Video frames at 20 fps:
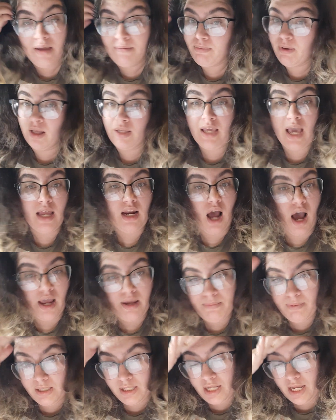
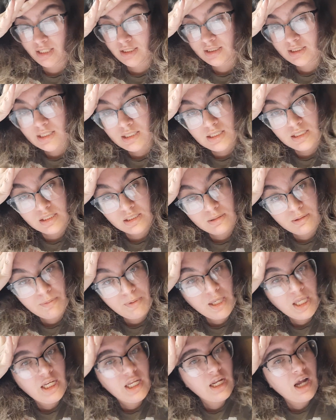been against this since the
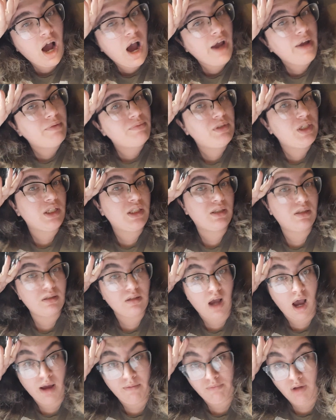beginning.
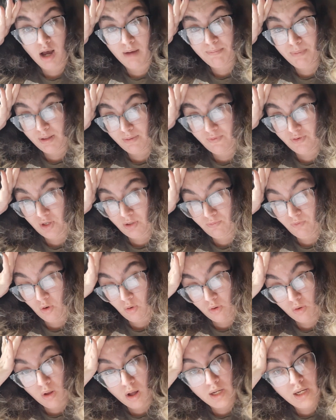I've not been very
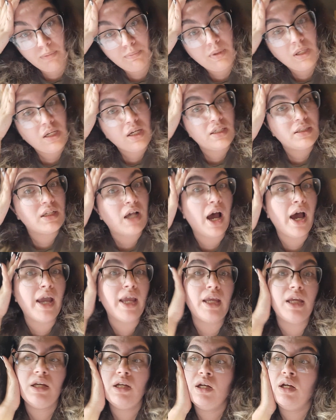vocal on it because
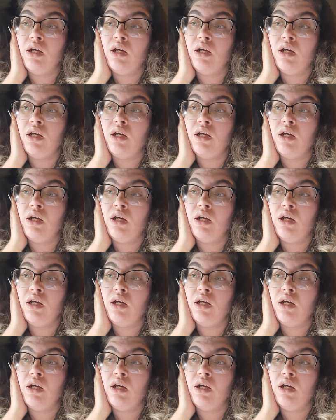I